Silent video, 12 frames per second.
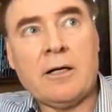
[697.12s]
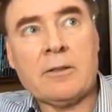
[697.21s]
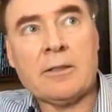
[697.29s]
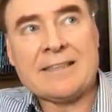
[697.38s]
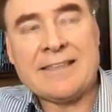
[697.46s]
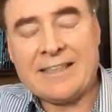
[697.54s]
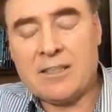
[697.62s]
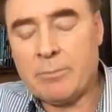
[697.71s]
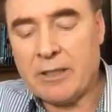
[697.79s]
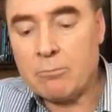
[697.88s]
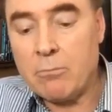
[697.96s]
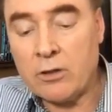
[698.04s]
the data
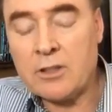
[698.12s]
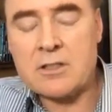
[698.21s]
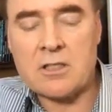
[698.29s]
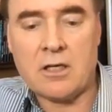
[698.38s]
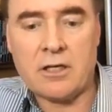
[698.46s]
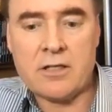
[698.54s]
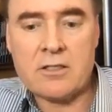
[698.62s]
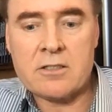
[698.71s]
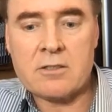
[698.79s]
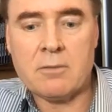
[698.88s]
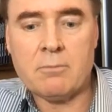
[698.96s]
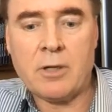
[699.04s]
being monetized
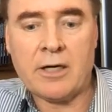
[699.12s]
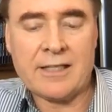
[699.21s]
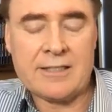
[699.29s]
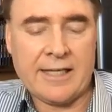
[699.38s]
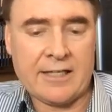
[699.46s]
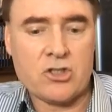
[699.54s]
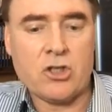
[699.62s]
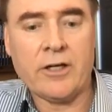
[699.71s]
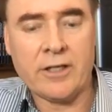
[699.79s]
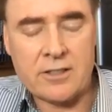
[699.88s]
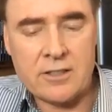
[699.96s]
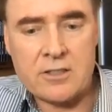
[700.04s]
by the tech
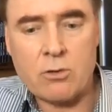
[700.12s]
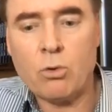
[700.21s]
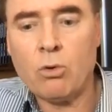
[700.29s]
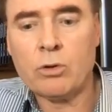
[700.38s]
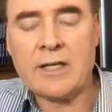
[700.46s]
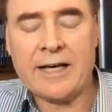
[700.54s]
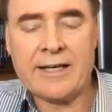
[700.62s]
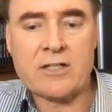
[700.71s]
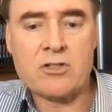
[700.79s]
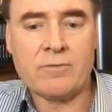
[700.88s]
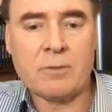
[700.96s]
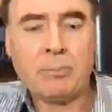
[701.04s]
giants or the
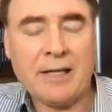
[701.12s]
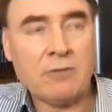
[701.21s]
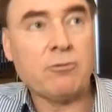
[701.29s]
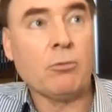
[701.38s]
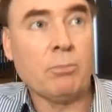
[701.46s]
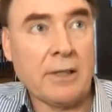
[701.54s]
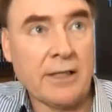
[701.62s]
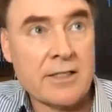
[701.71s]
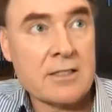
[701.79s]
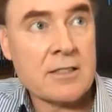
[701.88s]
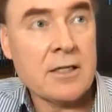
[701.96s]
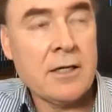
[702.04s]
AI-driven platform
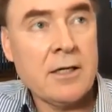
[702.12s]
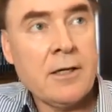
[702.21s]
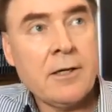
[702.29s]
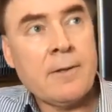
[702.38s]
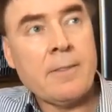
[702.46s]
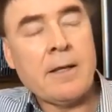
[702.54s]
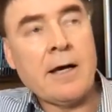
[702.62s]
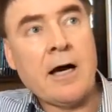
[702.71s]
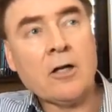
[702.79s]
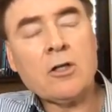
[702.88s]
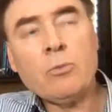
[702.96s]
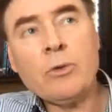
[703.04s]
plays. How
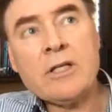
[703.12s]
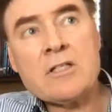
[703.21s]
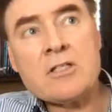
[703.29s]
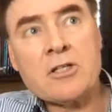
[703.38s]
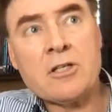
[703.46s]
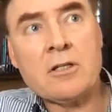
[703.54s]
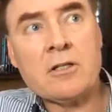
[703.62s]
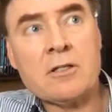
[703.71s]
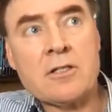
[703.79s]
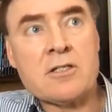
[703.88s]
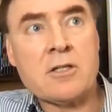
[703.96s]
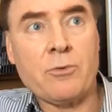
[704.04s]
can we turn
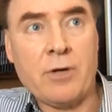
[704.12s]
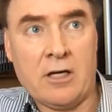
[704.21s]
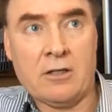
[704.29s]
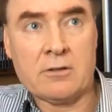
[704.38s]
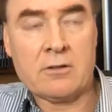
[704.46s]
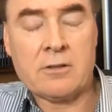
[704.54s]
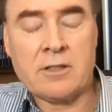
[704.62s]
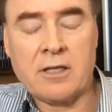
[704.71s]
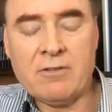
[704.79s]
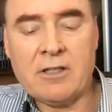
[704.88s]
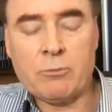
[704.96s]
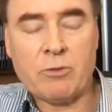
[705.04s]
this around,
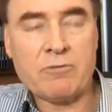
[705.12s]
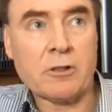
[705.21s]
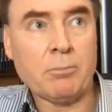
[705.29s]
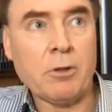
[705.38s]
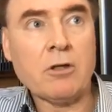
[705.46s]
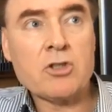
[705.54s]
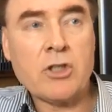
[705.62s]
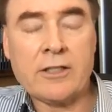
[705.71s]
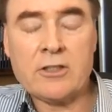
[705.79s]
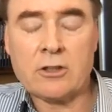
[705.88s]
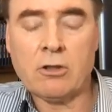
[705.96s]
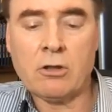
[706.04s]
given that we've got blockchain
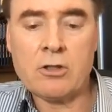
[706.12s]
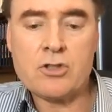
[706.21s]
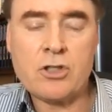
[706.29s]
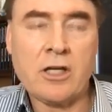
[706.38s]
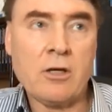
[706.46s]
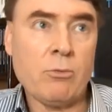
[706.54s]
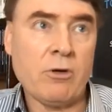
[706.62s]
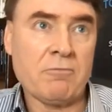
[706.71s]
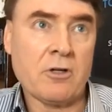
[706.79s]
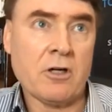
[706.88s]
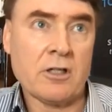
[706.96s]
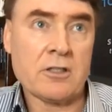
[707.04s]
technology, we've
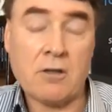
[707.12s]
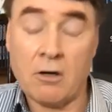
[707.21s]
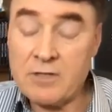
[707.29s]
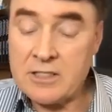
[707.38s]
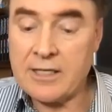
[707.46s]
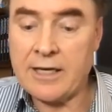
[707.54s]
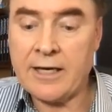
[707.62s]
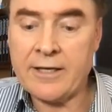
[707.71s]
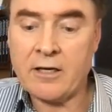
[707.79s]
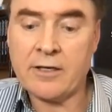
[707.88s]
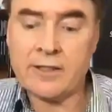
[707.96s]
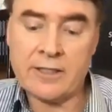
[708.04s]
got obviously
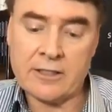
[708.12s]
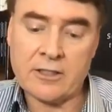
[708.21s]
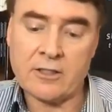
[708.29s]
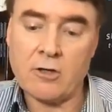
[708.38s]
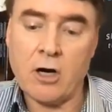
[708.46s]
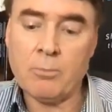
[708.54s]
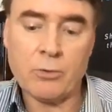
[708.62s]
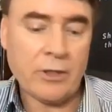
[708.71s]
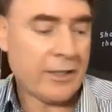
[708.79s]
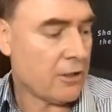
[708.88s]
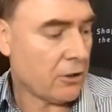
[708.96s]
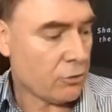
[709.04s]
AI that can
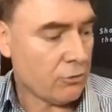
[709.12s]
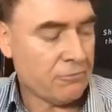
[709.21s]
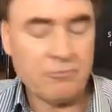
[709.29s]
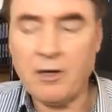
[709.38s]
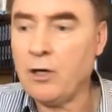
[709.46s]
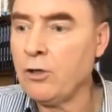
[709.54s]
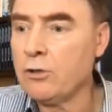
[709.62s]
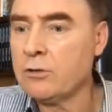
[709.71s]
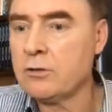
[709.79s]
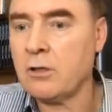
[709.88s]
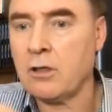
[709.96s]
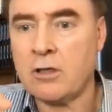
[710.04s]
operate on your phone,